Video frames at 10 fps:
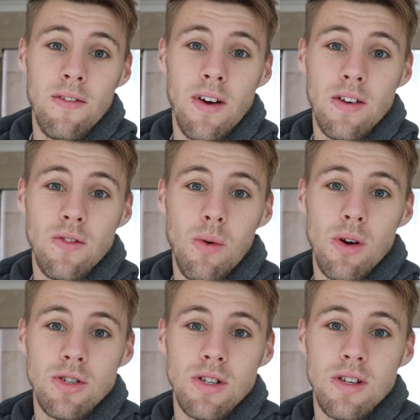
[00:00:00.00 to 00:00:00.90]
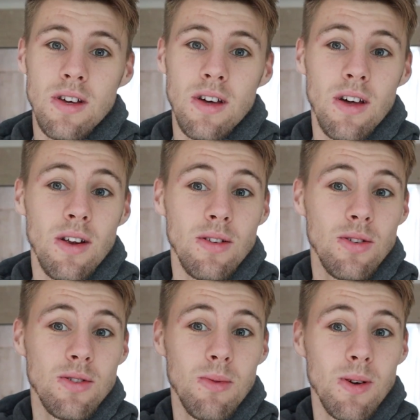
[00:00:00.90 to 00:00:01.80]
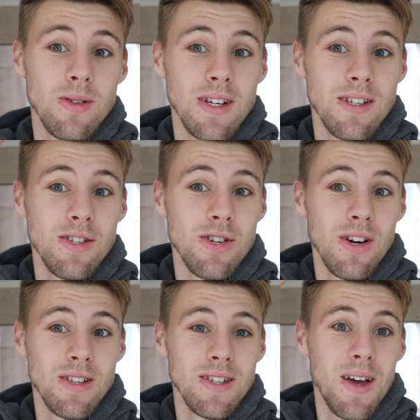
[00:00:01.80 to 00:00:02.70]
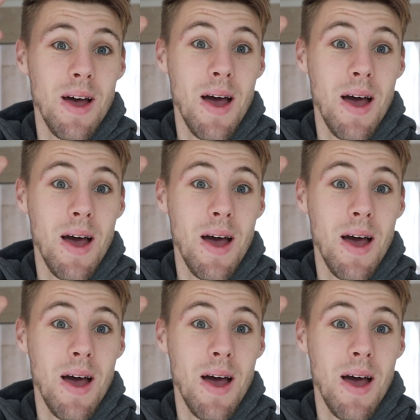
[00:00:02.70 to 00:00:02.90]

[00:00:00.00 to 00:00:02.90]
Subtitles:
thanks for watching, and I'll do some little sexy shots.